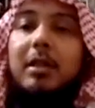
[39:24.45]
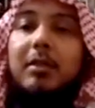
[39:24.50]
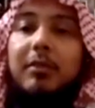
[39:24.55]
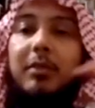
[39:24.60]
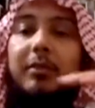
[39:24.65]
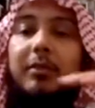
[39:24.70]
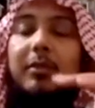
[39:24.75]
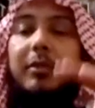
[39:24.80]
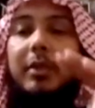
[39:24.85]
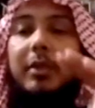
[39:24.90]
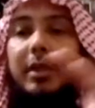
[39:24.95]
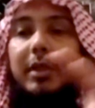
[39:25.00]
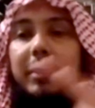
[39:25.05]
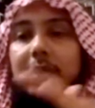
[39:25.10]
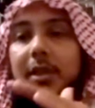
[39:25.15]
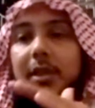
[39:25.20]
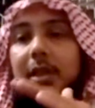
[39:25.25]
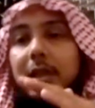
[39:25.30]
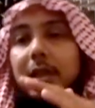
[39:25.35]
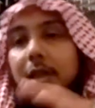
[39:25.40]
Fufu
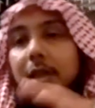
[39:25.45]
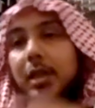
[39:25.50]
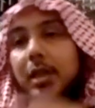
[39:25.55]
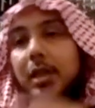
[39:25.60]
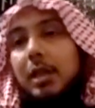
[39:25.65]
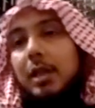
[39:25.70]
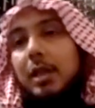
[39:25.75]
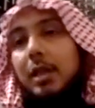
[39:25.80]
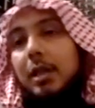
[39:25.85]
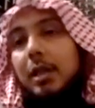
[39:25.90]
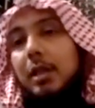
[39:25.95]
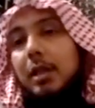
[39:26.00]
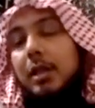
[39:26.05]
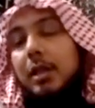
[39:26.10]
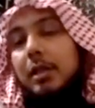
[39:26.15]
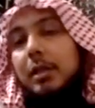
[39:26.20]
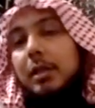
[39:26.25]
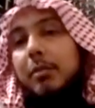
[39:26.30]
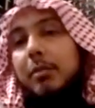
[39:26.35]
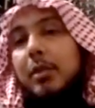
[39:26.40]
is
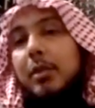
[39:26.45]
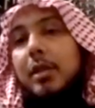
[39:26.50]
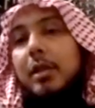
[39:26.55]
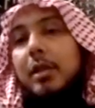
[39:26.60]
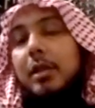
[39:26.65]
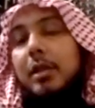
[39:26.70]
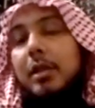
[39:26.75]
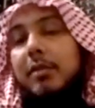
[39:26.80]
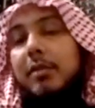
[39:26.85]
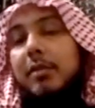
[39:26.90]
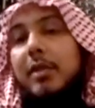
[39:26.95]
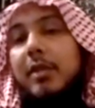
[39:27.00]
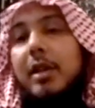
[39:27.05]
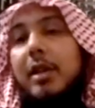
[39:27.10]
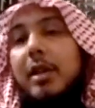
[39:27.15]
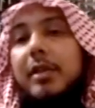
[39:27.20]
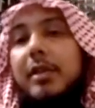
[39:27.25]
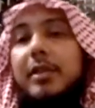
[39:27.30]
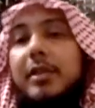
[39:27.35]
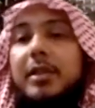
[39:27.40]
the
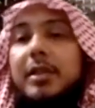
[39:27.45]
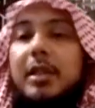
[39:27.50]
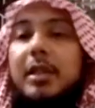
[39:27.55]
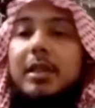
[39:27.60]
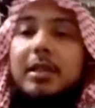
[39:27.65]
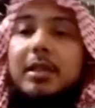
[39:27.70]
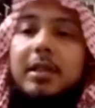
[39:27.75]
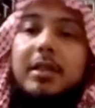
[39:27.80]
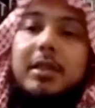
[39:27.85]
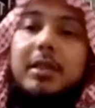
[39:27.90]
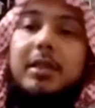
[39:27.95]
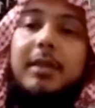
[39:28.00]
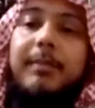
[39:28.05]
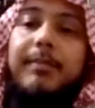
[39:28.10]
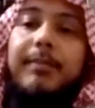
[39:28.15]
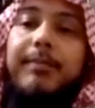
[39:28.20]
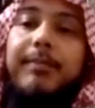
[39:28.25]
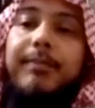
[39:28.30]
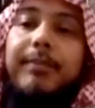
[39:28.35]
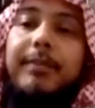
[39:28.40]
father's sister.
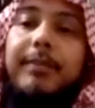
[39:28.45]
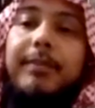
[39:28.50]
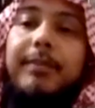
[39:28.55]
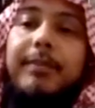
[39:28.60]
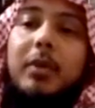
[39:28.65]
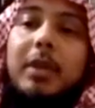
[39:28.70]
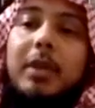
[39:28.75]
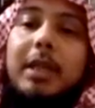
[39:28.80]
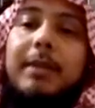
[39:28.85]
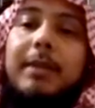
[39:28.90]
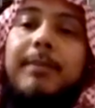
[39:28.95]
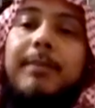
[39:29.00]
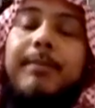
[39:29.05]
Okay?